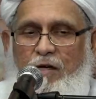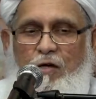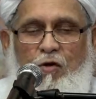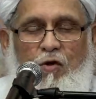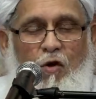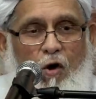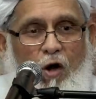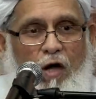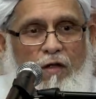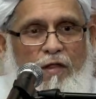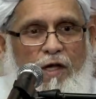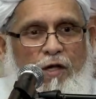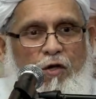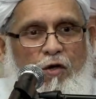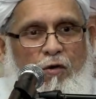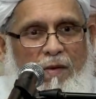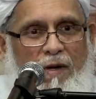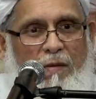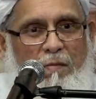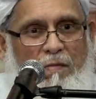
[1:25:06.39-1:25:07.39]
no other
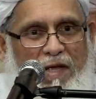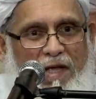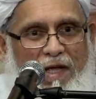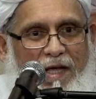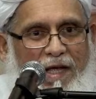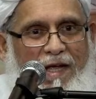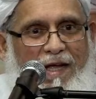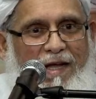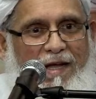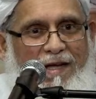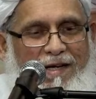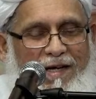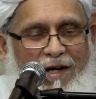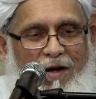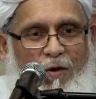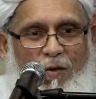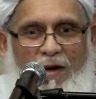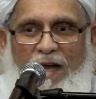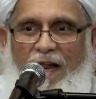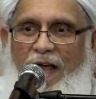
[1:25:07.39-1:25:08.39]
human being
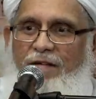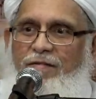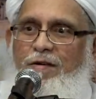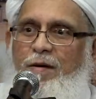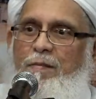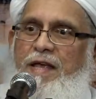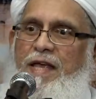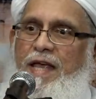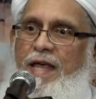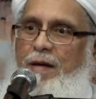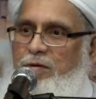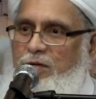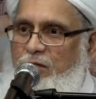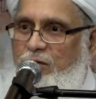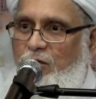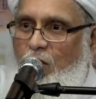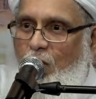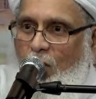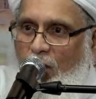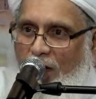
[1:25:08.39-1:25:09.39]
will ever be able
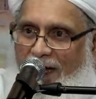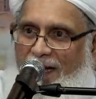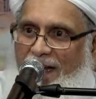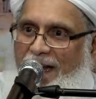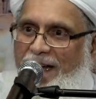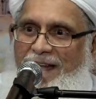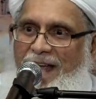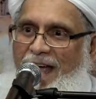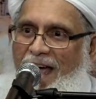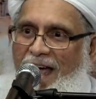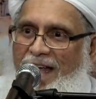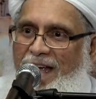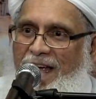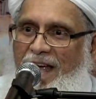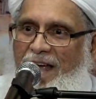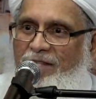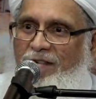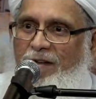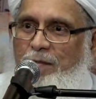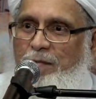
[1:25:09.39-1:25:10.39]
to go in any higher
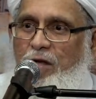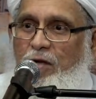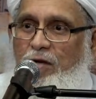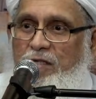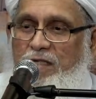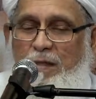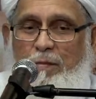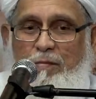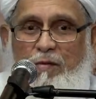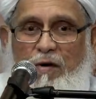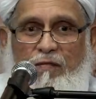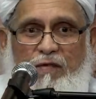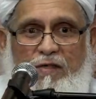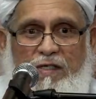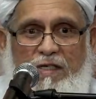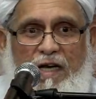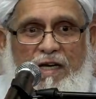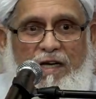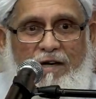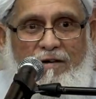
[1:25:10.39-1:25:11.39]
heaven, because the
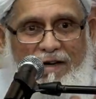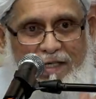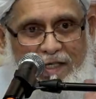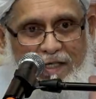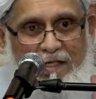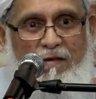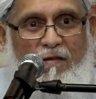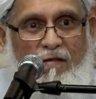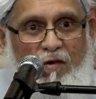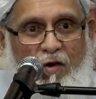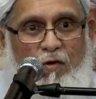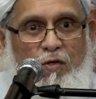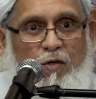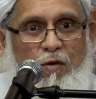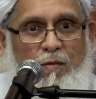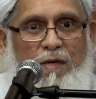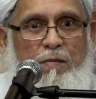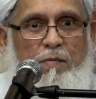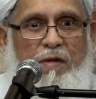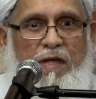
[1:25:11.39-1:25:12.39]
prophets are the greatest of all
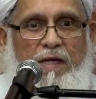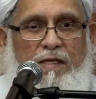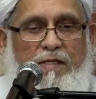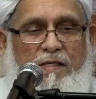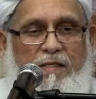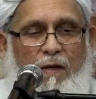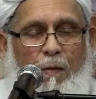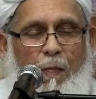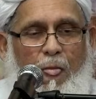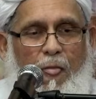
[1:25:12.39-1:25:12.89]
human beings.